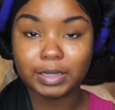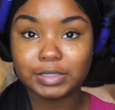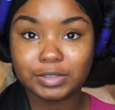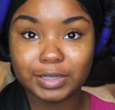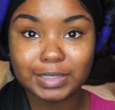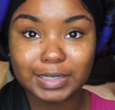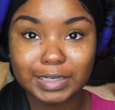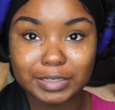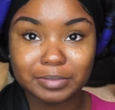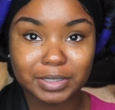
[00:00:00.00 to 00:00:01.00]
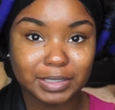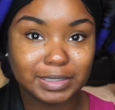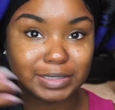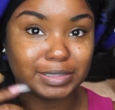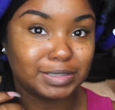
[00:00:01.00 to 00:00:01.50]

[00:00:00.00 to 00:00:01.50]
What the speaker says: So I think I did pretty good.